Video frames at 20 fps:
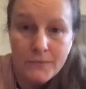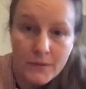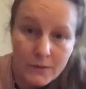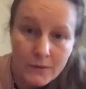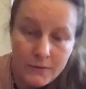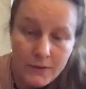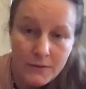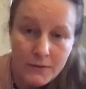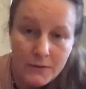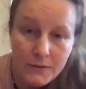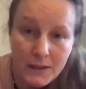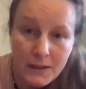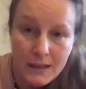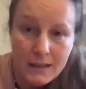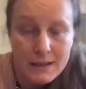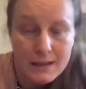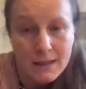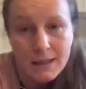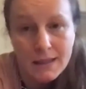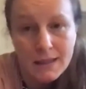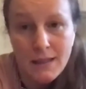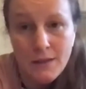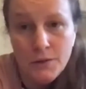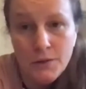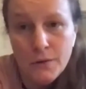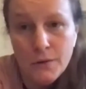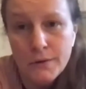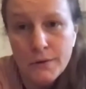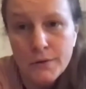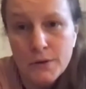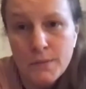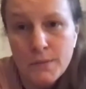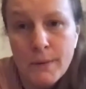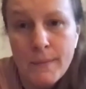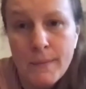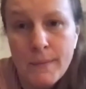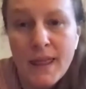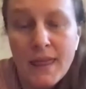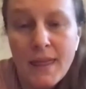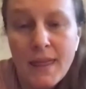15, 16 euros per
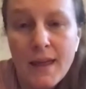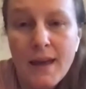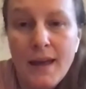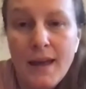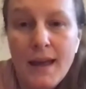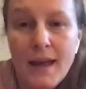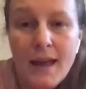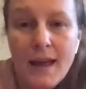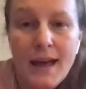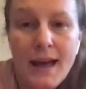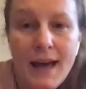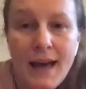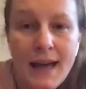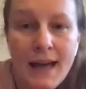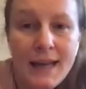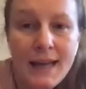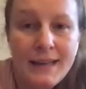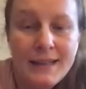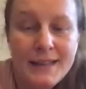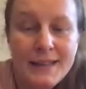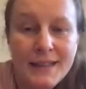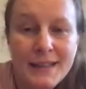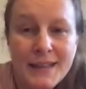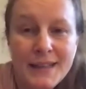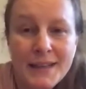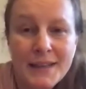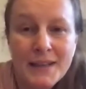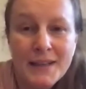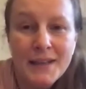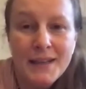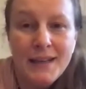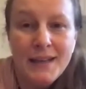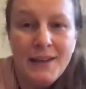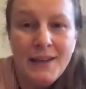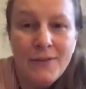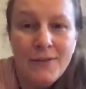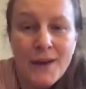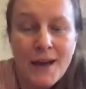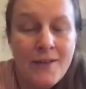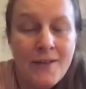month. And
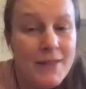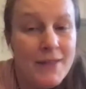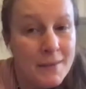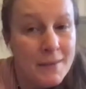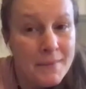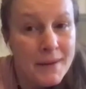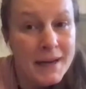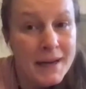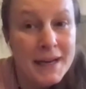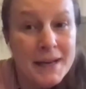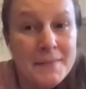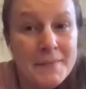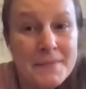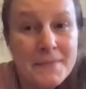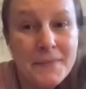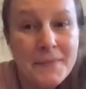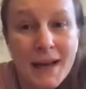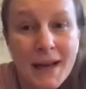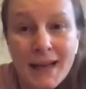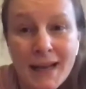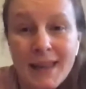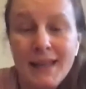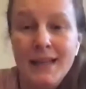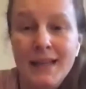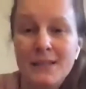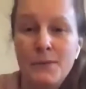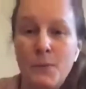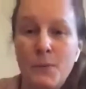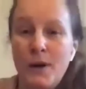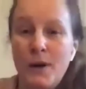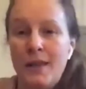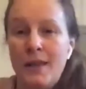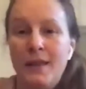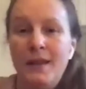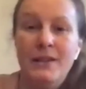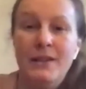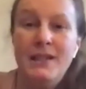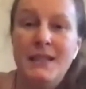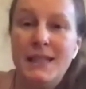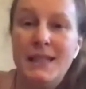if you have that money, I think it's worth
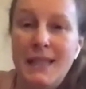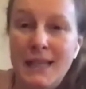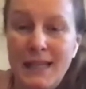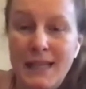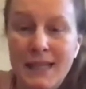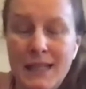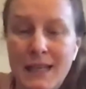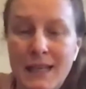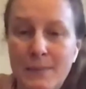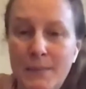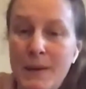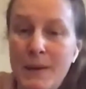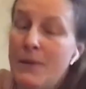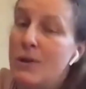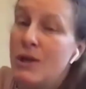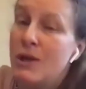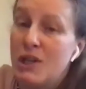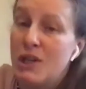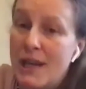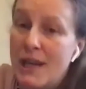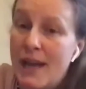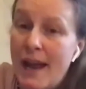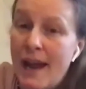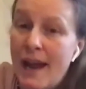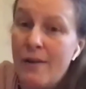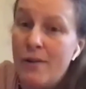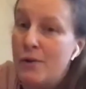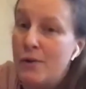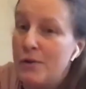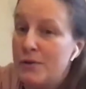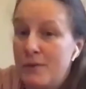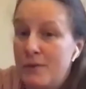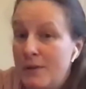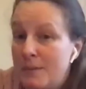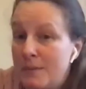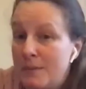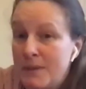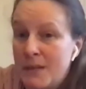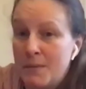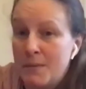investing in it. And maybe you can share your
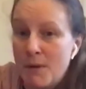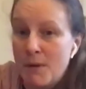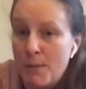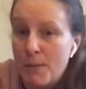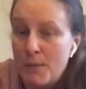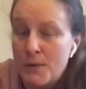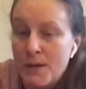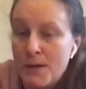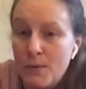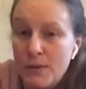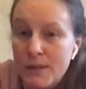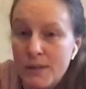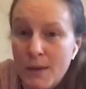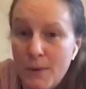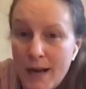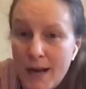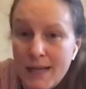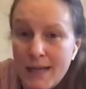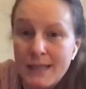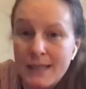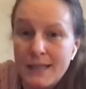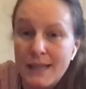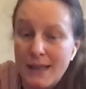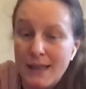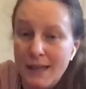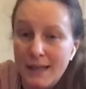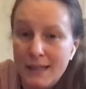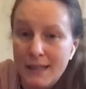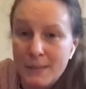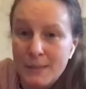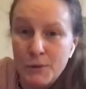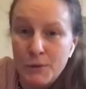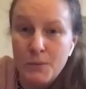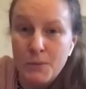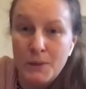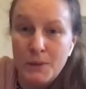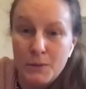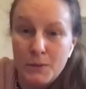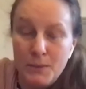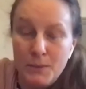subscription with someone else. I think it's
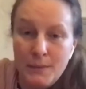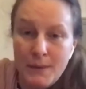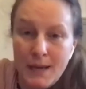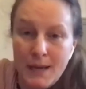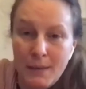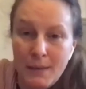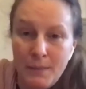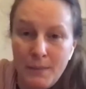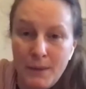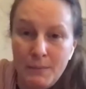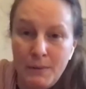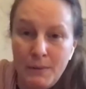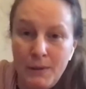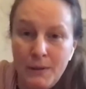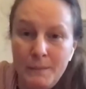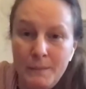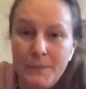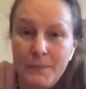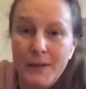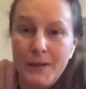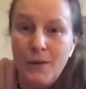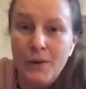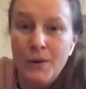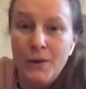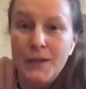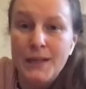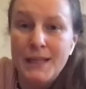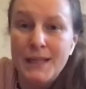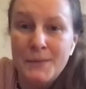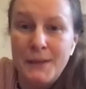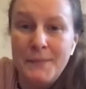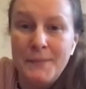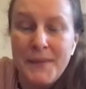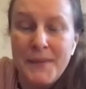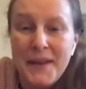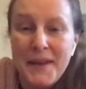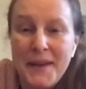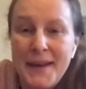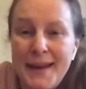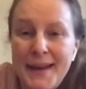possible to be many people on it as well.
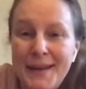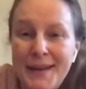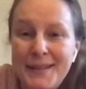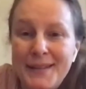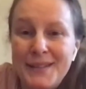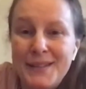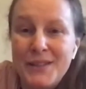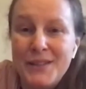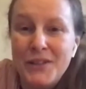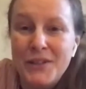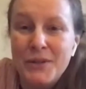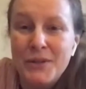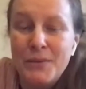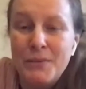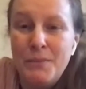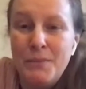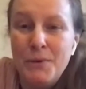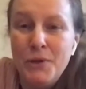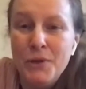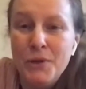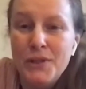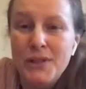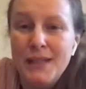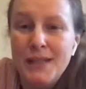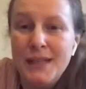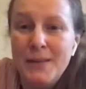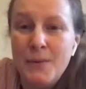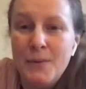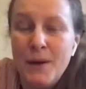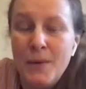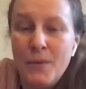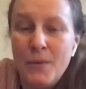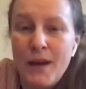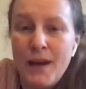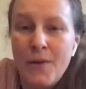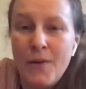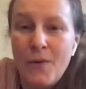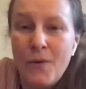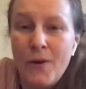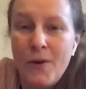So books in one
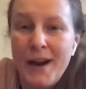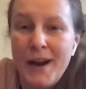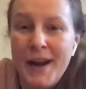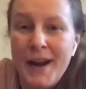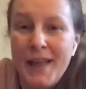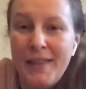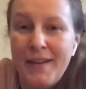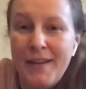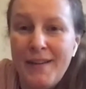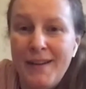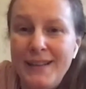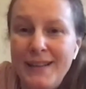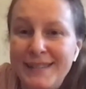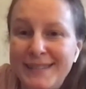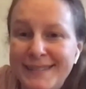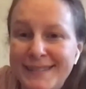way or another.